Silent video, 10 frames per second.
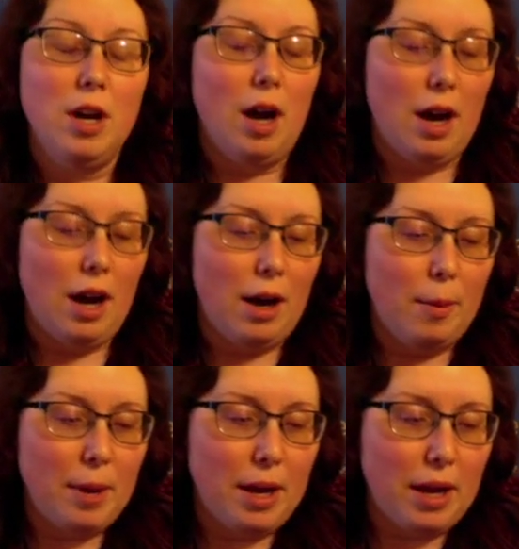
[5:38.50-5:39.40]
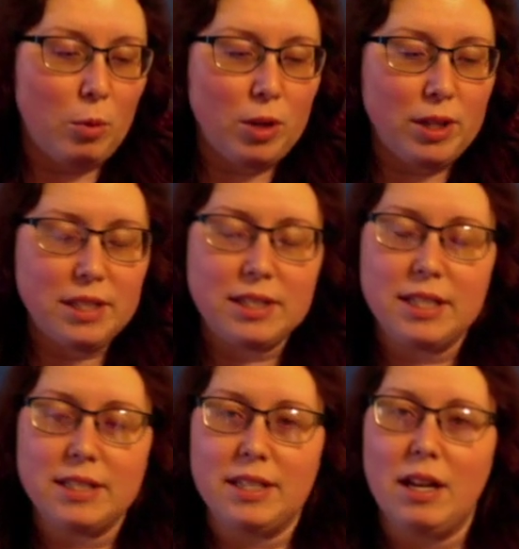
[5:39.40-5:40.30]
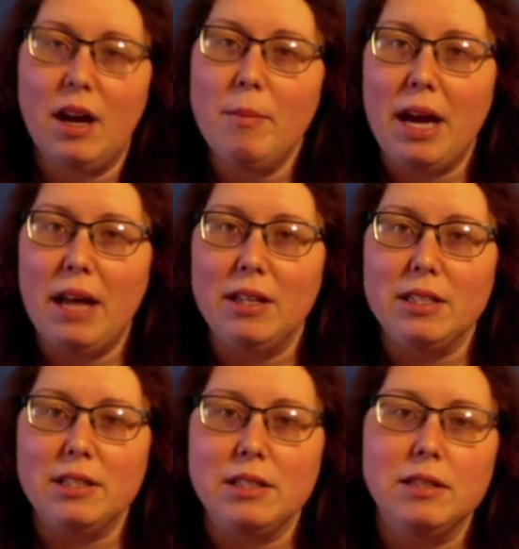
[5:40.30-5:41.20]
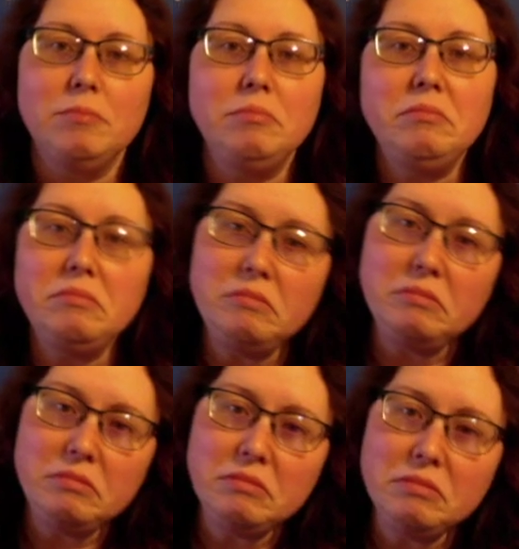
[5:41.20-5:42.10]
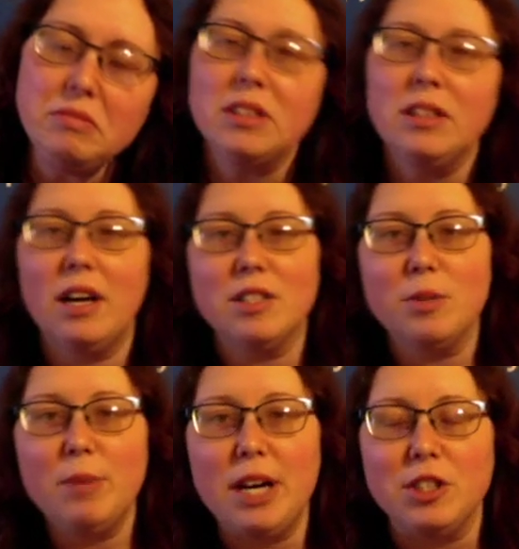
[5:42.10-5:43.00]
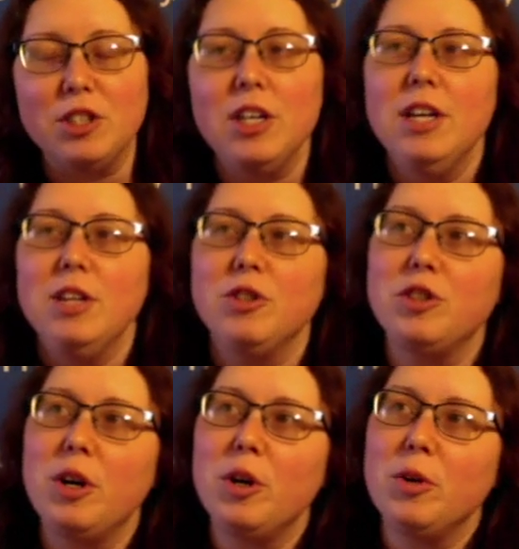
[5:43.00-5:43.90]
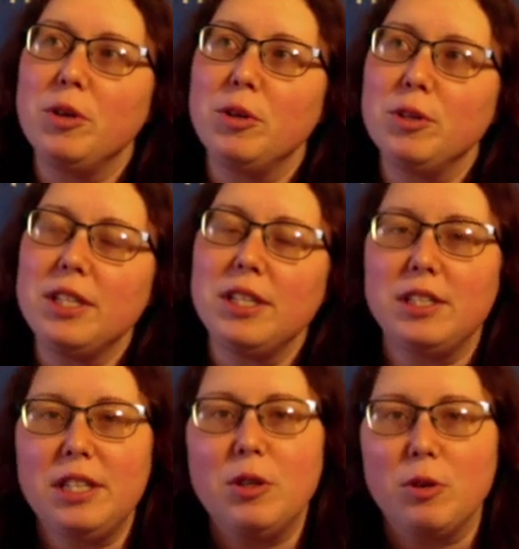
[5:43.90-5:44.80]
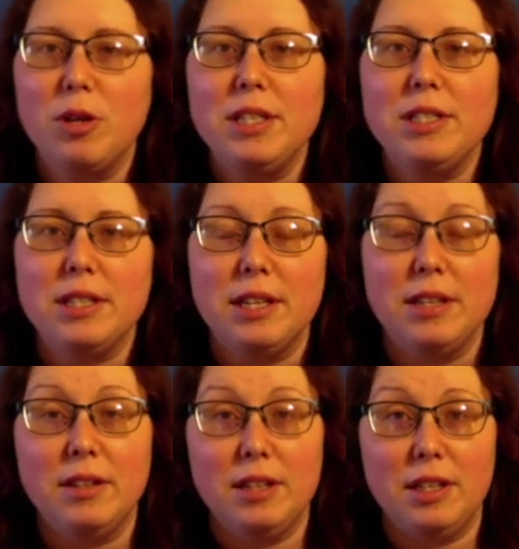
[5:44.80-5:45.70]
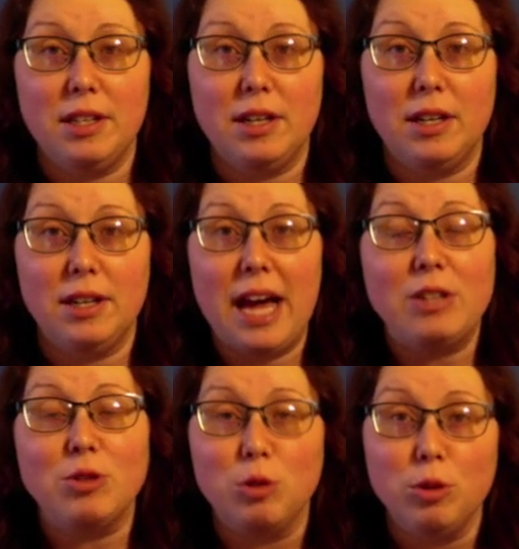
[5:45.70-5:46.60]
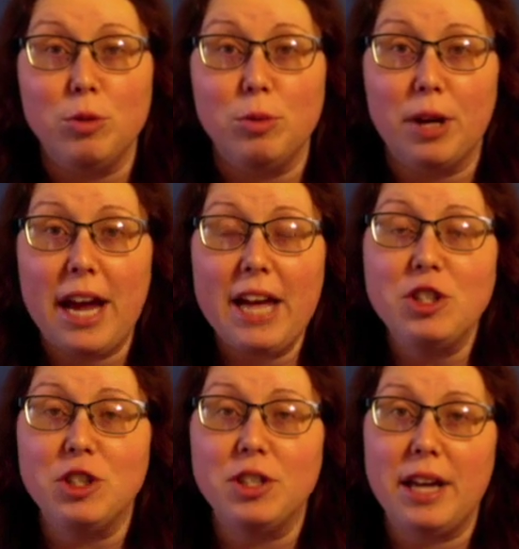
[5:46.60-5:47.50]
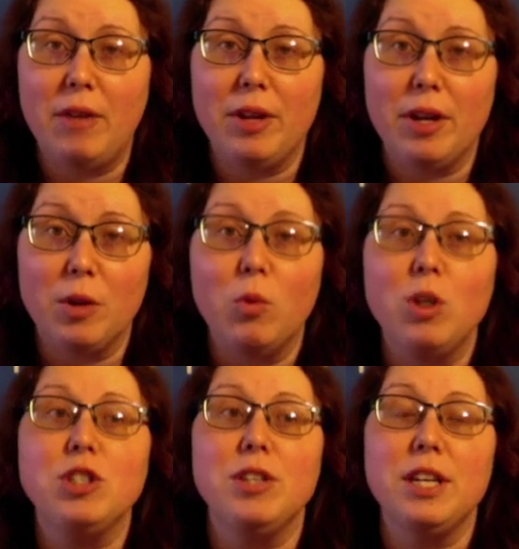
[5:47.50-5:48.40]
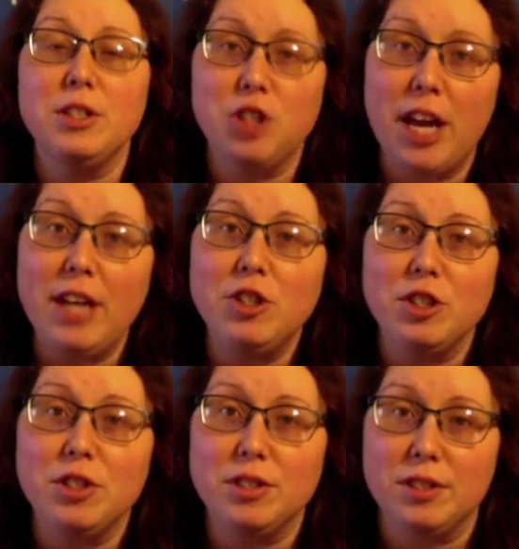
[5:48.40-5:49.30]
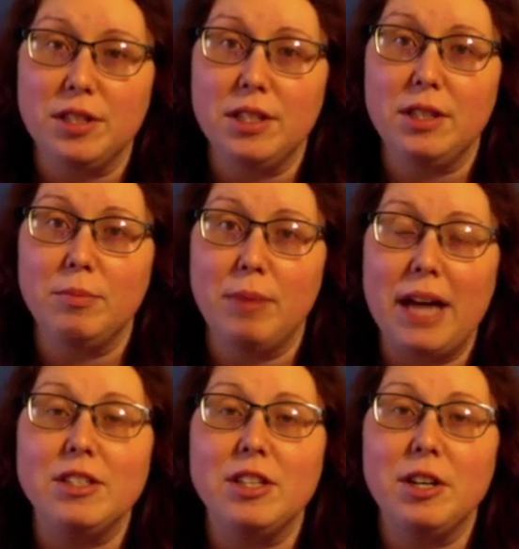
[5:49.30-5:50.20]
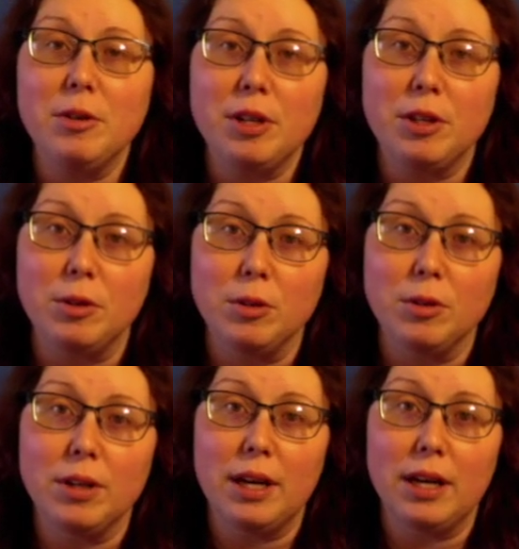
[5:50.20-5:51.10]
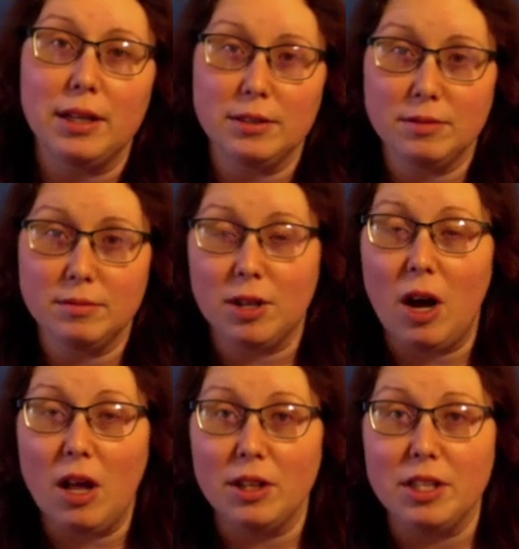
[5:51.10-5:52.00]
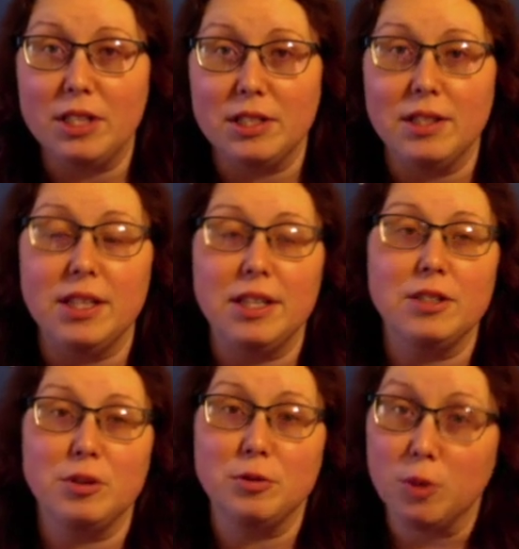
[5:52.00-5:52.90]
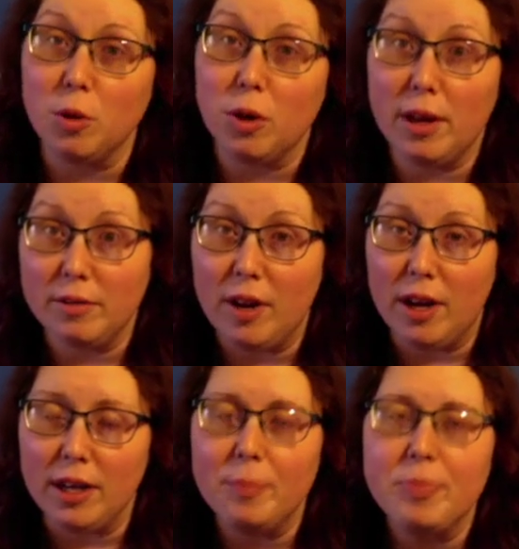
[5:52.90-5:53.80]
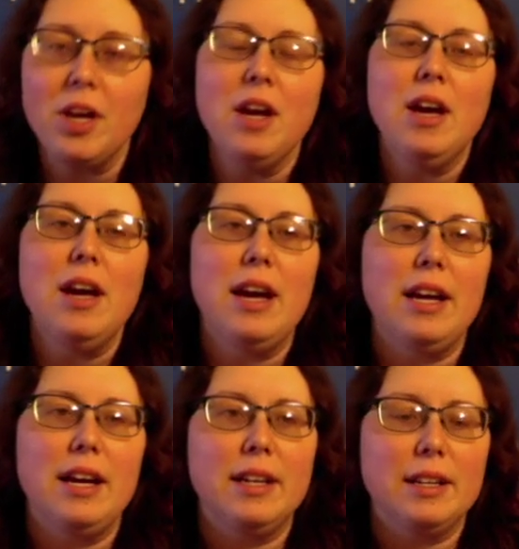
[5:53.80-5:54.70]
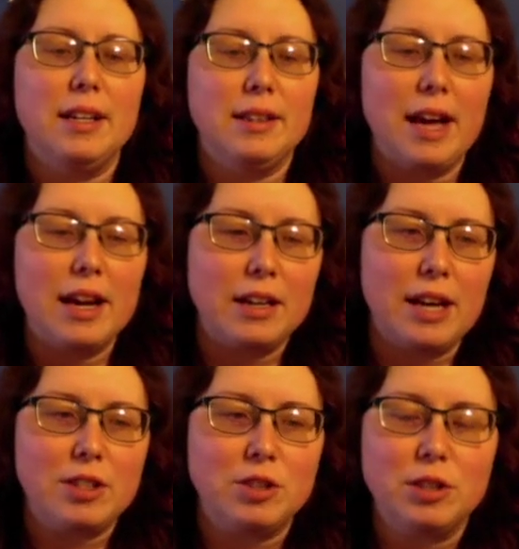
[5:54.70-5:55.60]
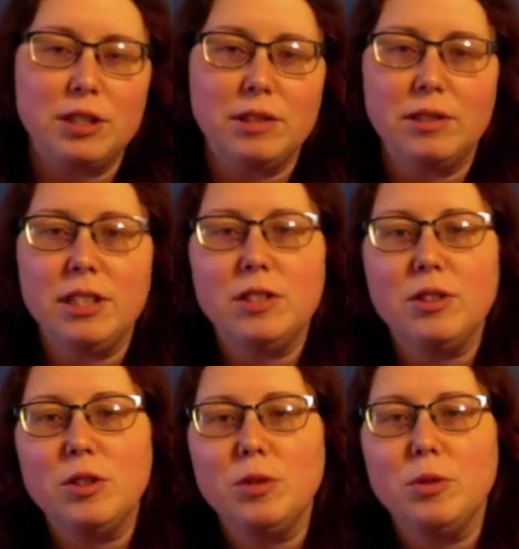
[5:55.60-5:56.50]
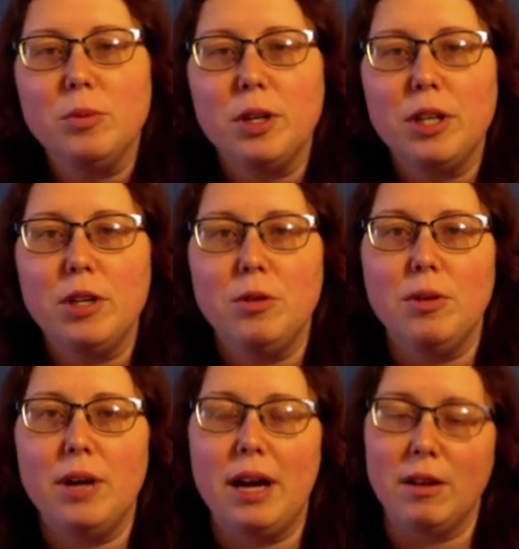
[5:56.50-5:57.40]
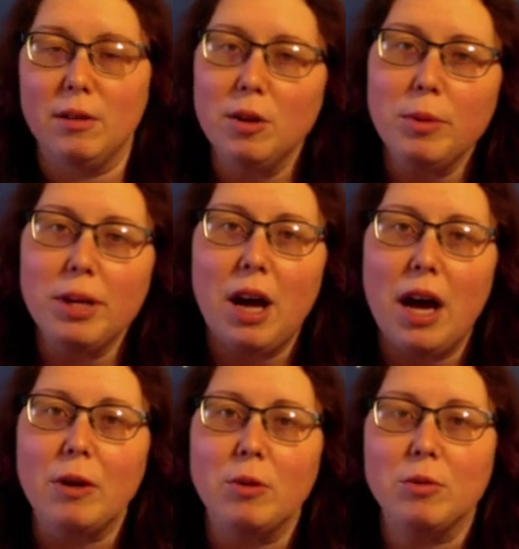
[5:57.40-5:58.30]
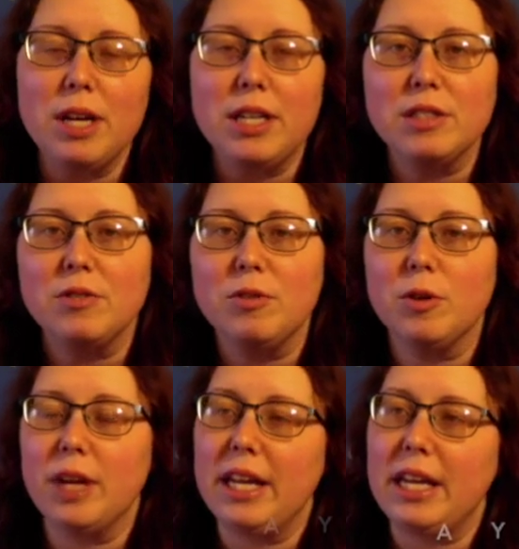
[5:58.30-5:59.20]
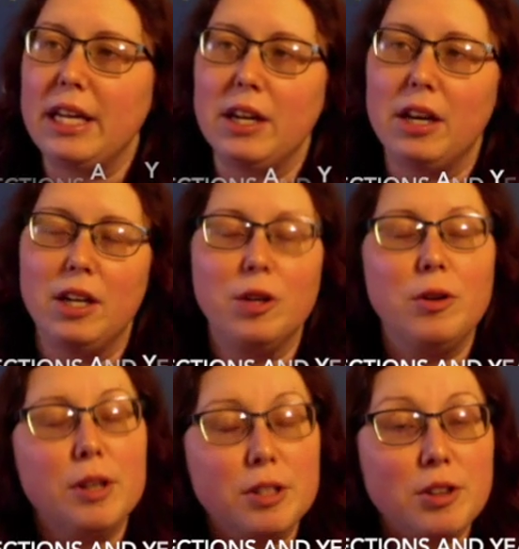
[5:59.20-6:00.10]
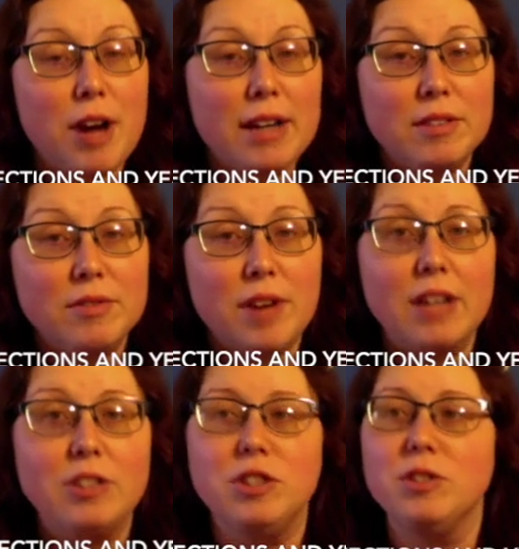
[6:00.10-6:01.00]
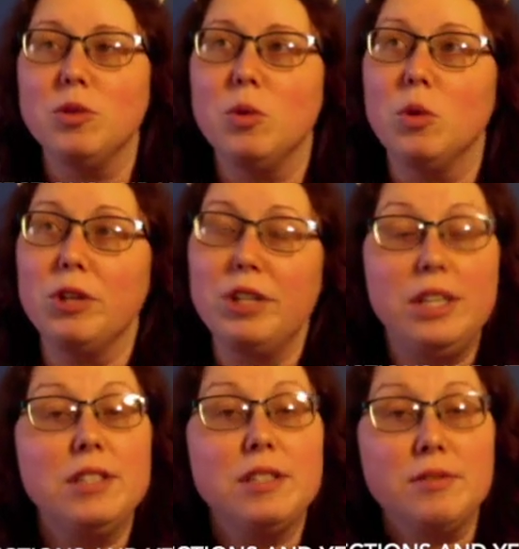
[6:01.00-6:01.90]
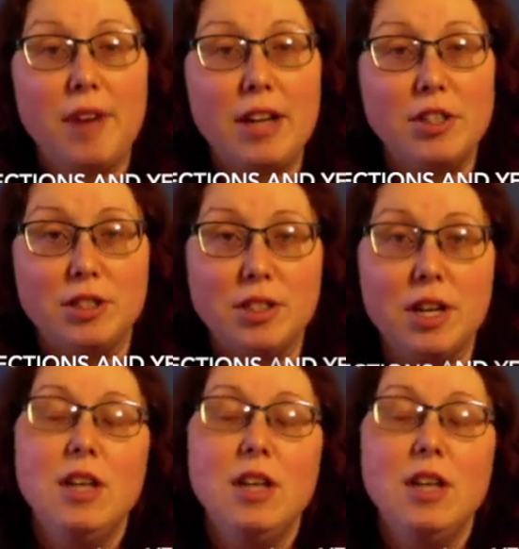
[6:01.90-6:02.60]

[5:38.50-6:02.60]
Um, and when these things get unbalanced, hmm, not so much. So you'll see a decrease in the uh, natural lubrication down there, which then changes the bacterial uh, colonies and things, your flora and fauna, and uh, that can actually lead to putting you at a little bit higher risk for getting uh, urinary tract infections or yeast infections.